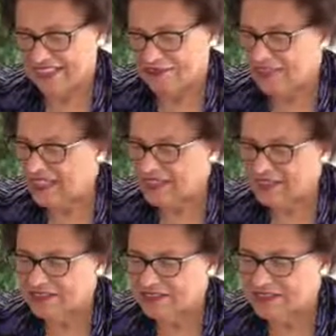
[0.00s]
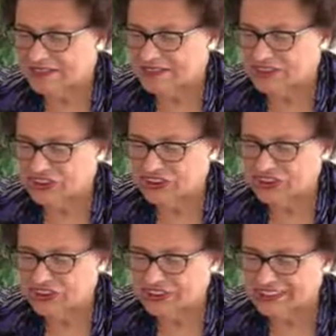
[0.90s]
My thought was she
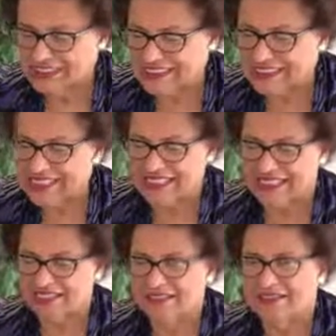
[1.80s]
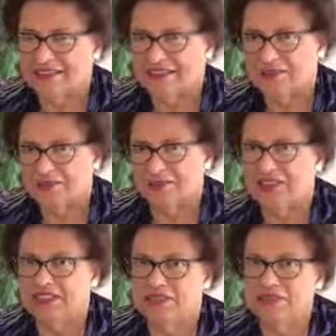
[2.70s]
should not
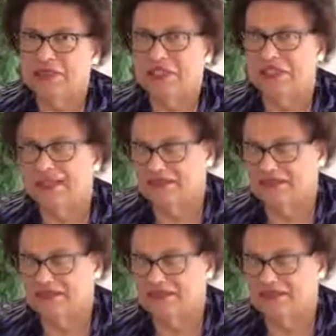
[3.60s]
be in pain.